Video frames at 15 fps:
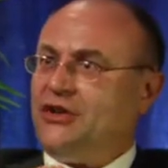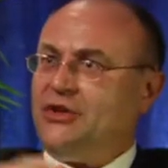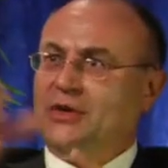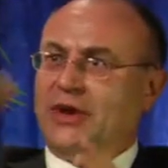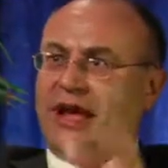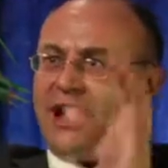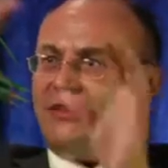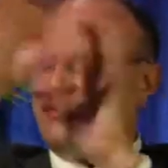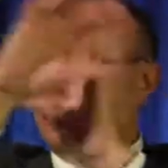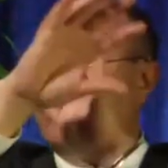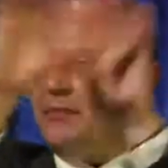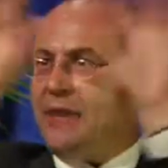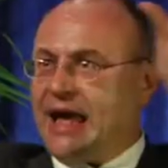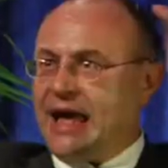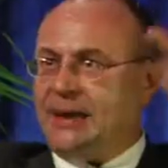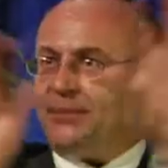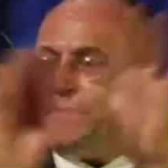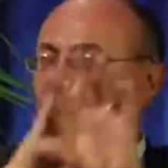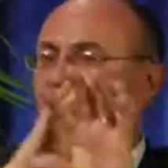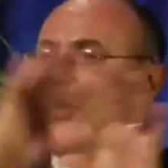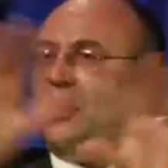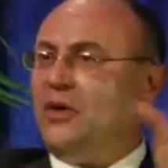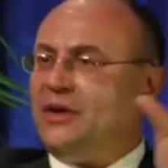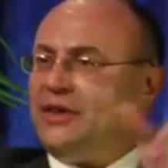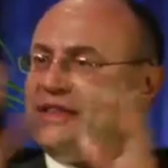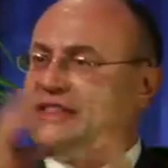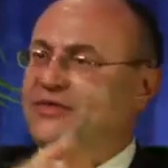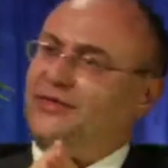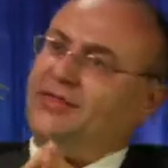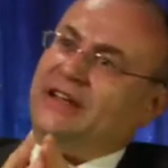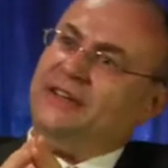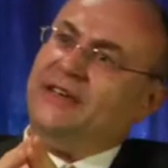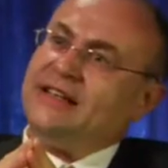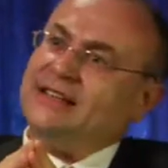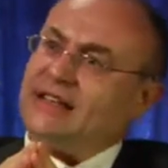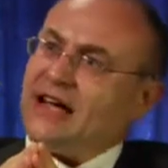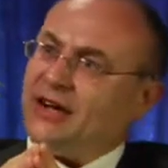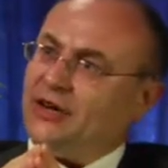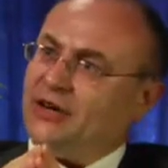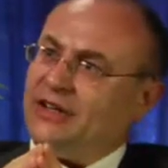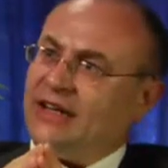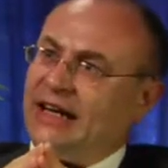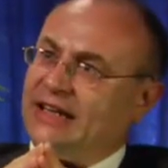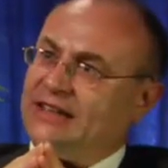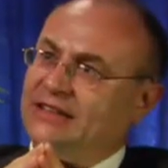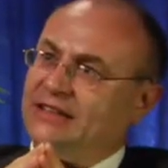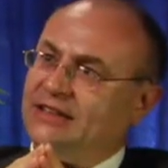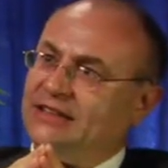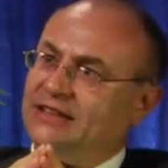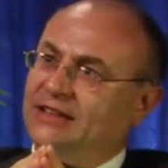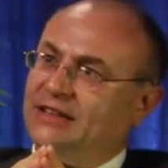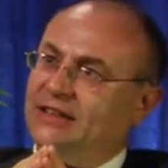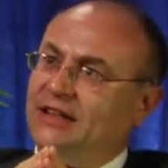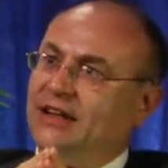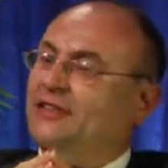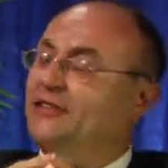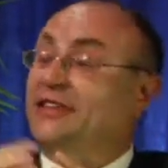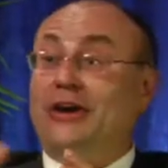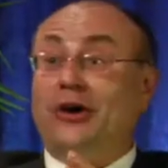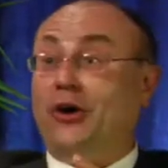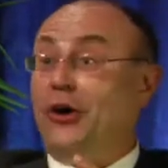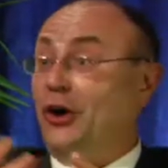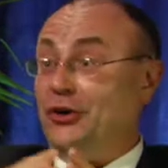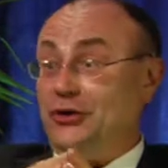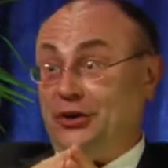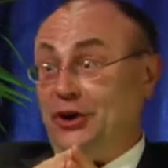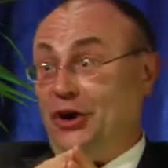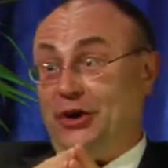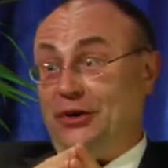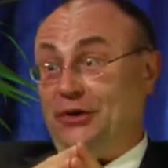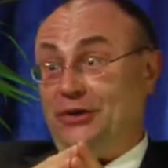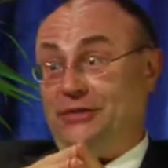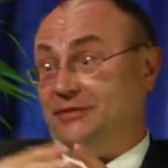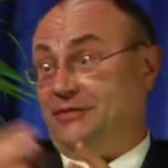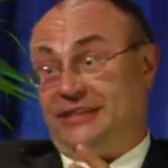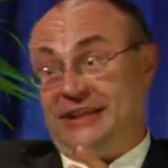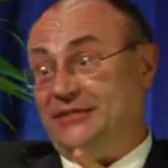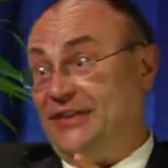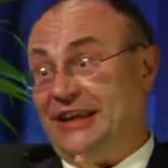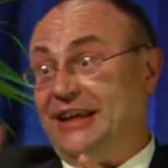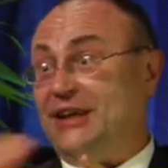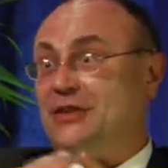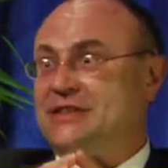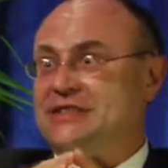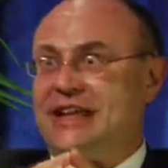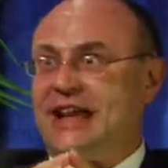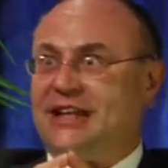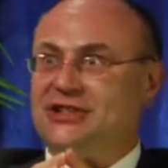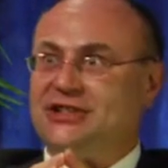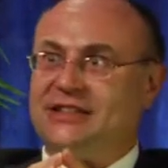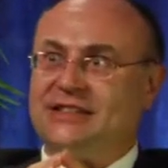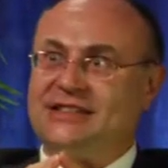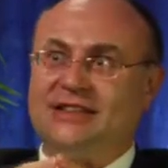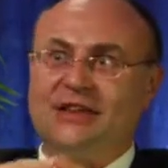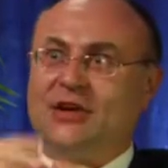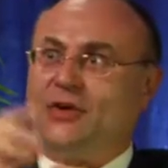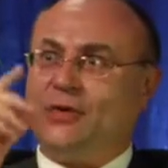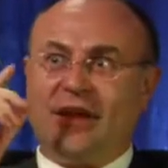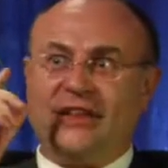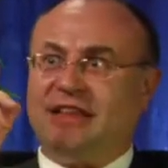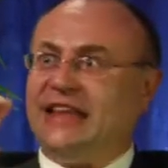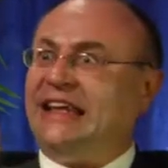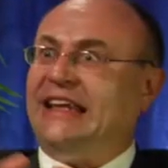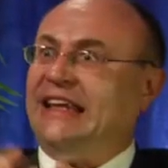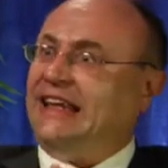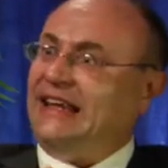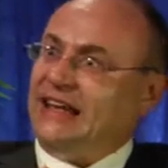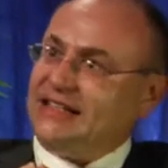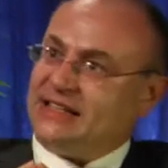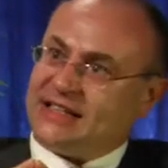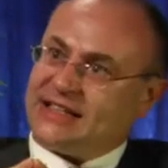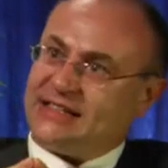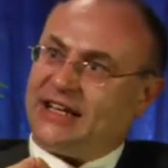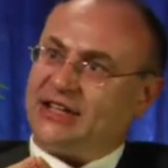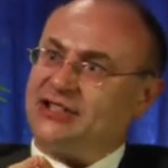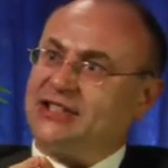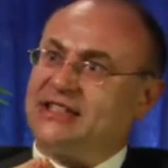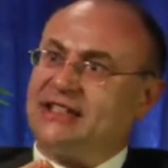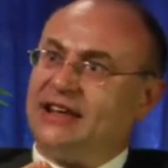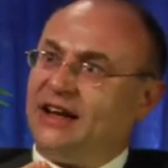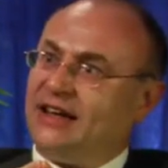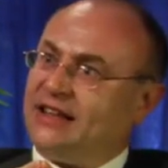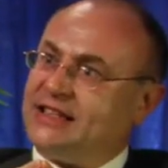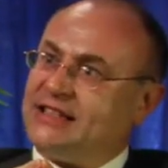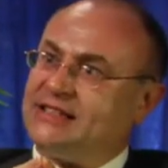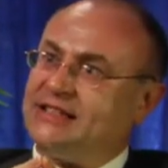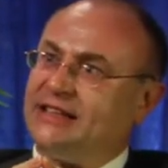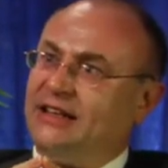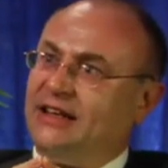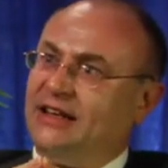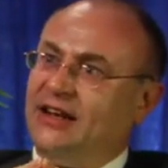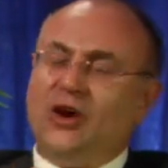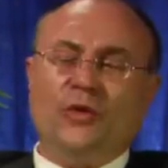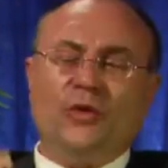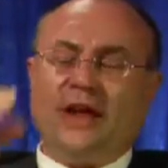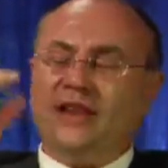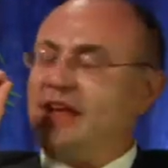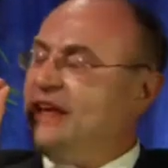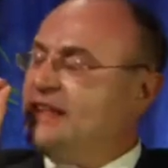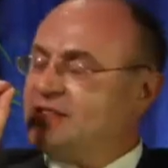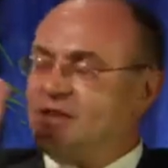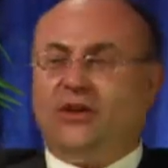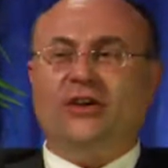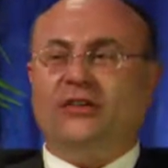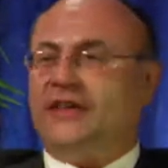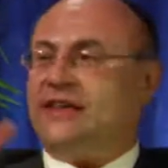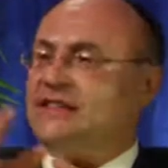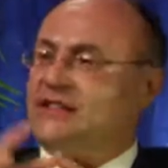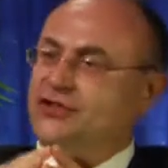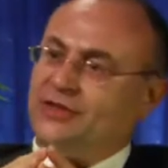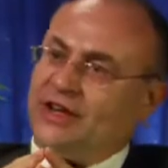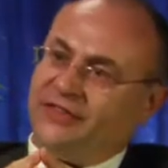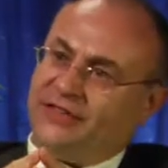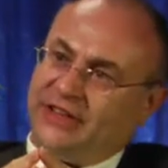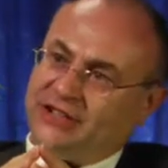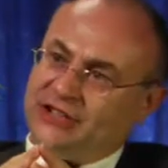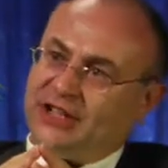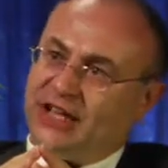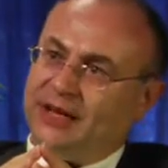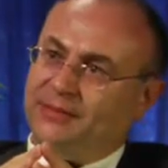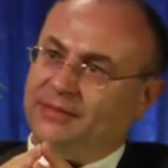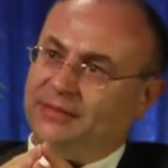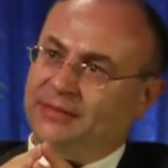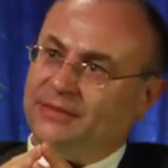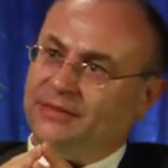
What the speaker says: You have a map, all these freeways are connected. We all know, living in Los Angeles, where the key intersections are in the city, where there is always a traffic jam.